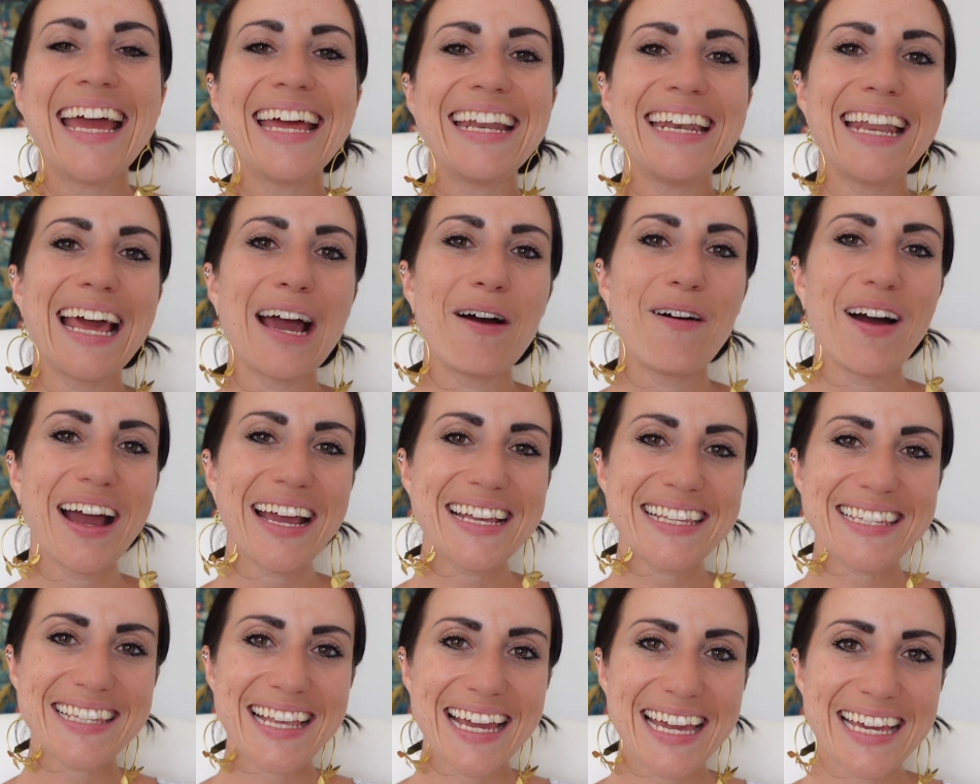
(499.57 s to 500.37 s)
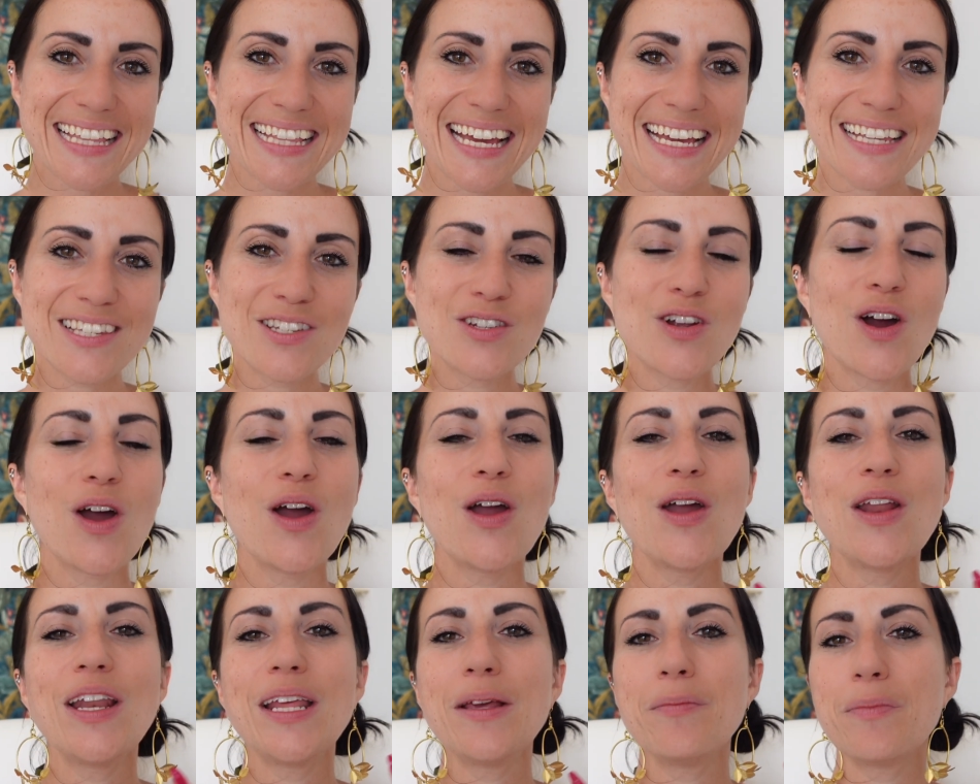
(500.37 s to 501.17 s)
Now, I say this not
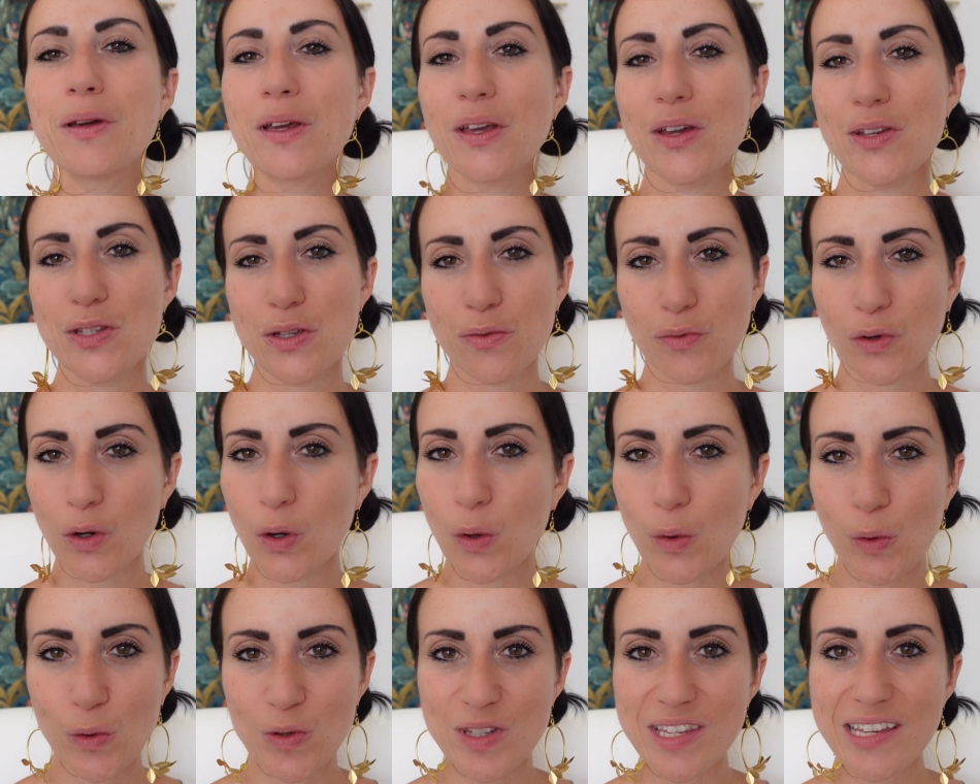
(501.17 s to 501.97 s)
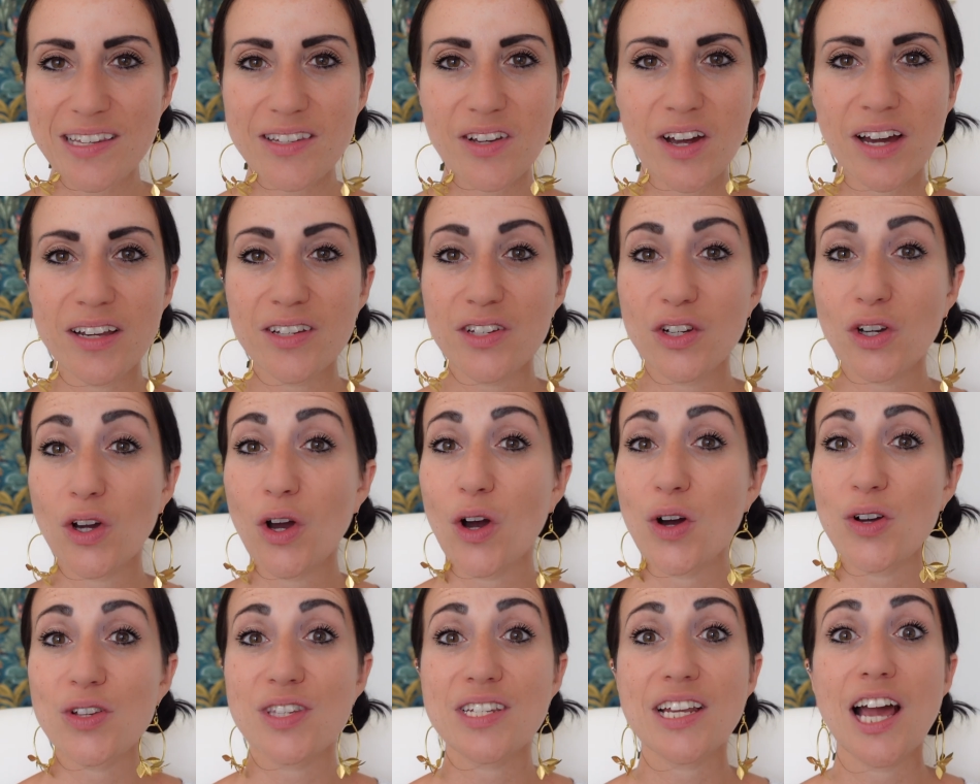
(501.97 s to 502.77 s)
only because of course it's going to
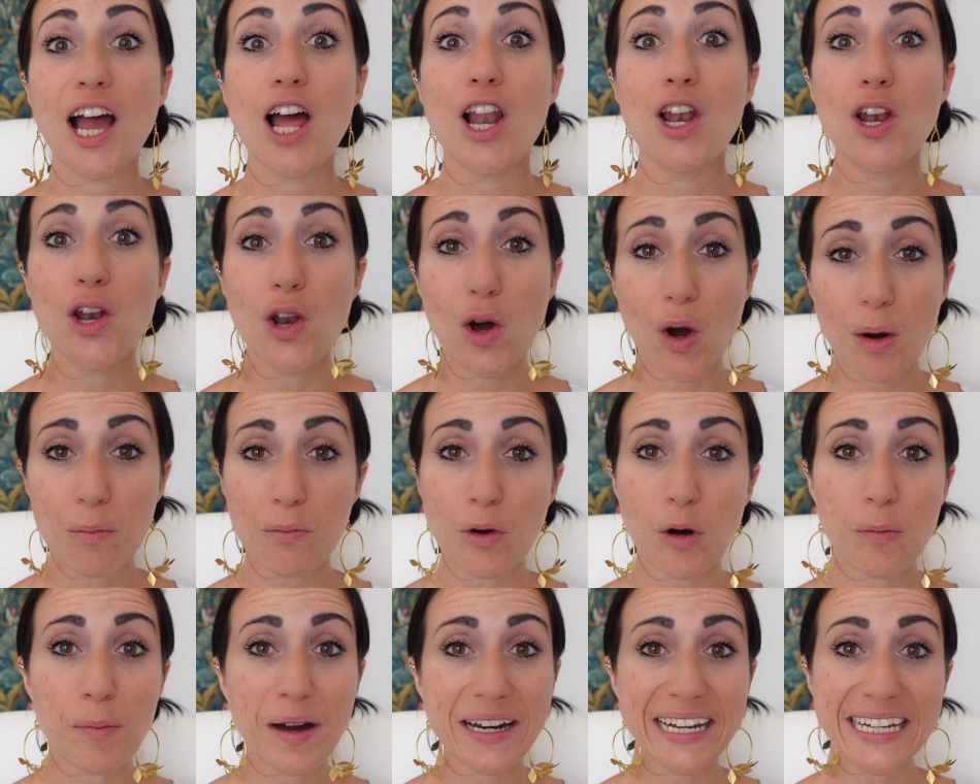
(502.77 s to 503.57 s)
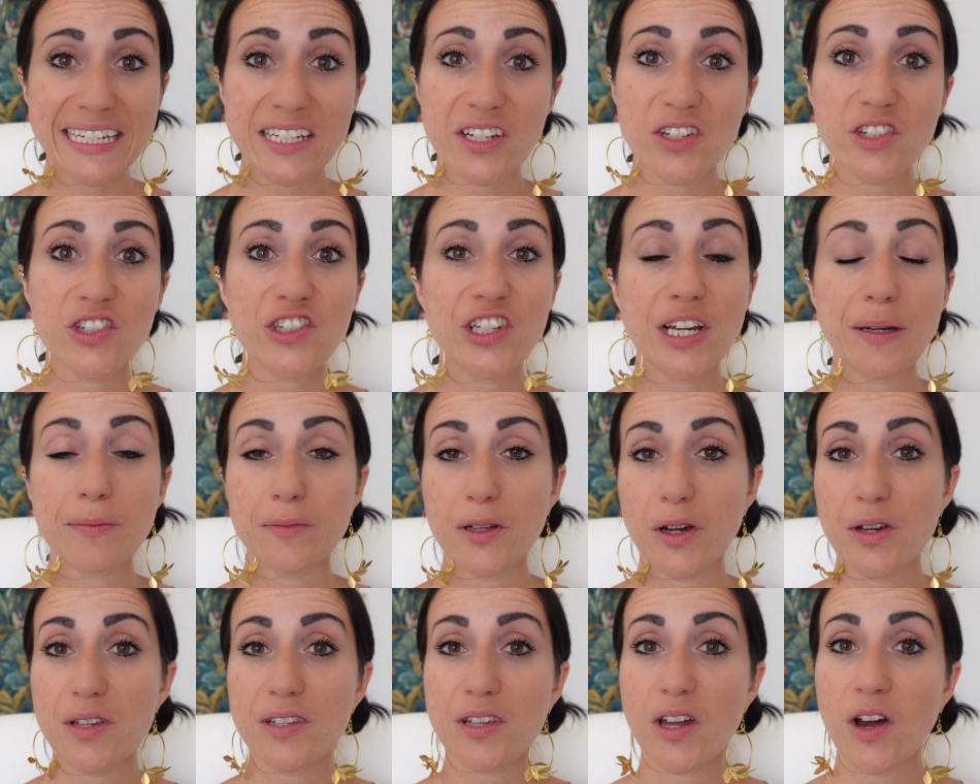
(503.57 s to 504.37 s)
cost a lot more money to ship
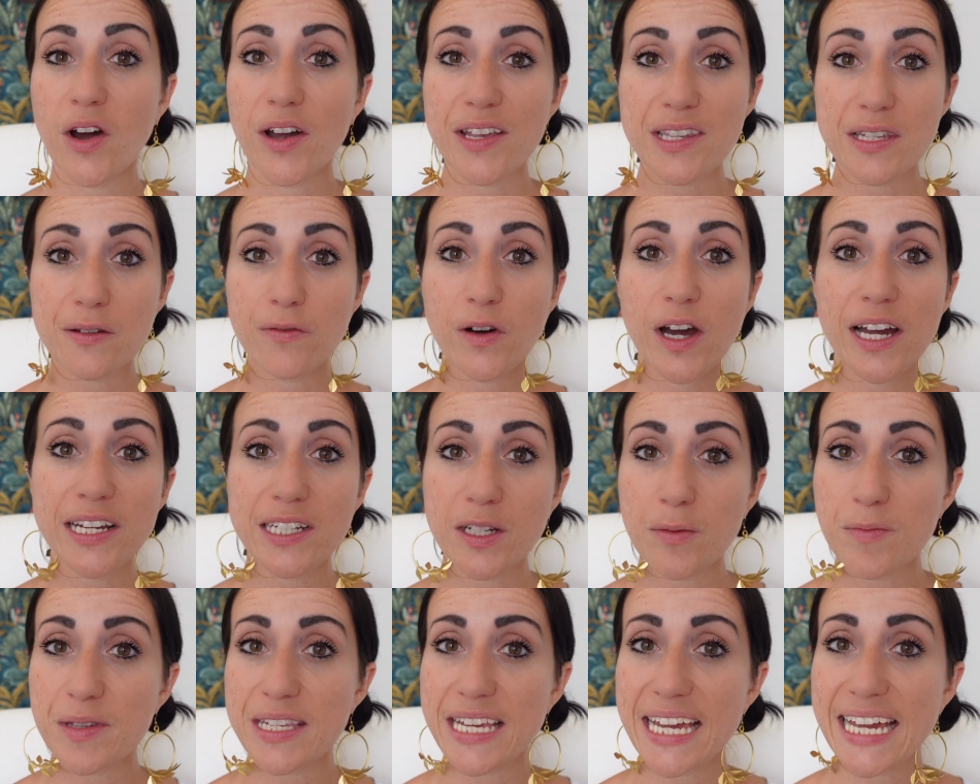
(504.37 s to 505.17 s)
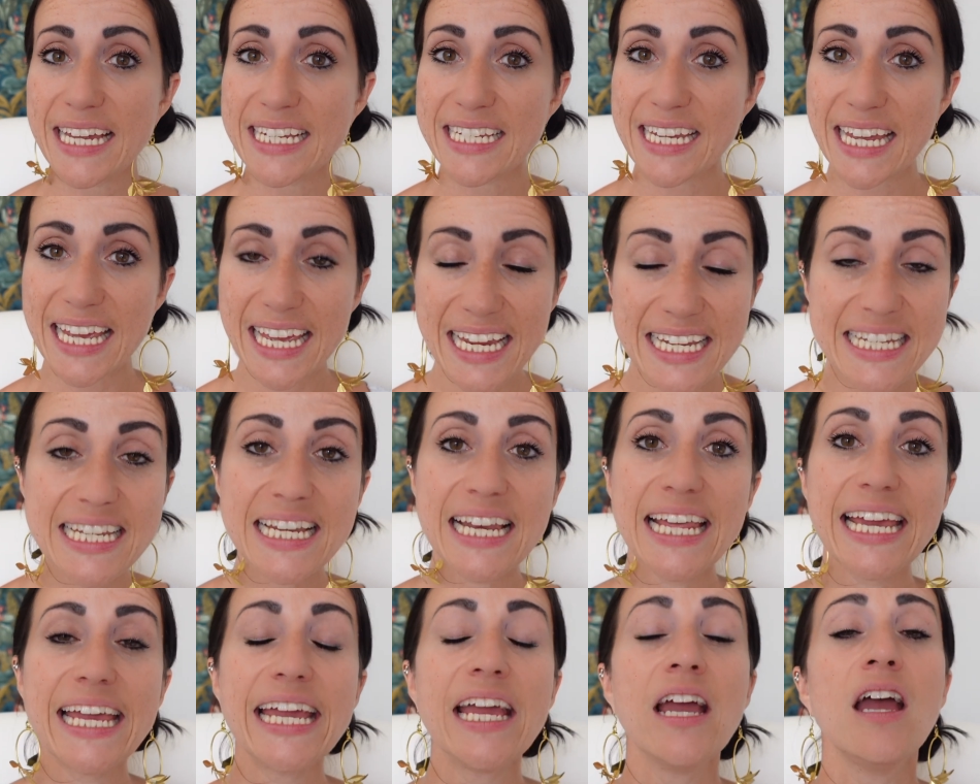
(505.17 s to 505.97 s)
those kinds of items here to
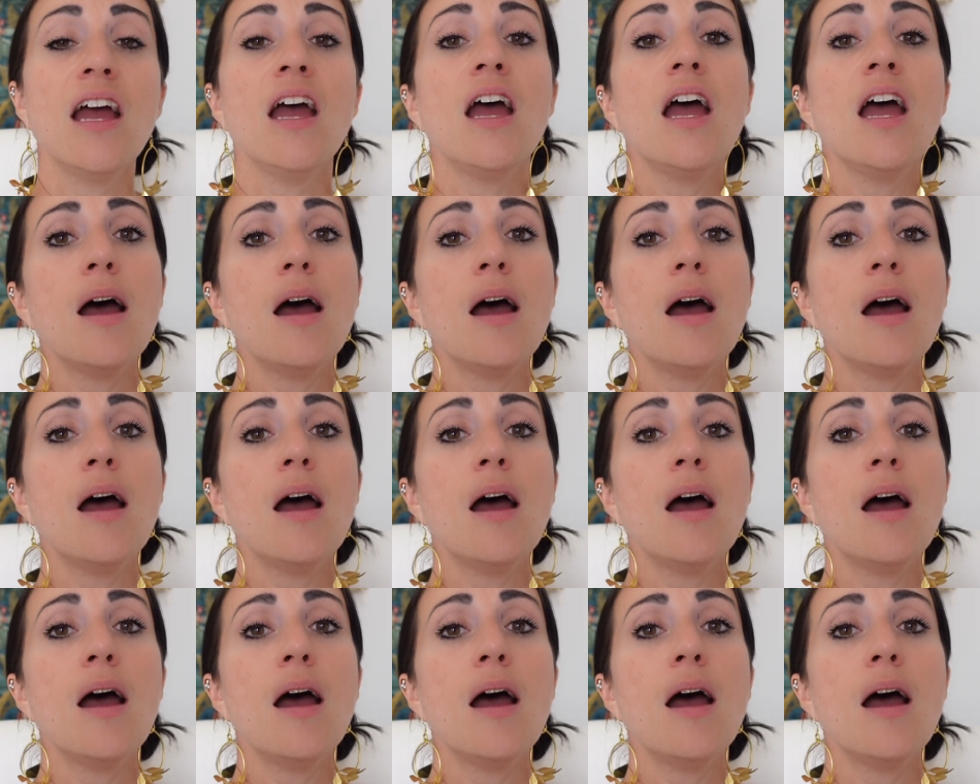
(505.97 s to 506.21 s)
Italy,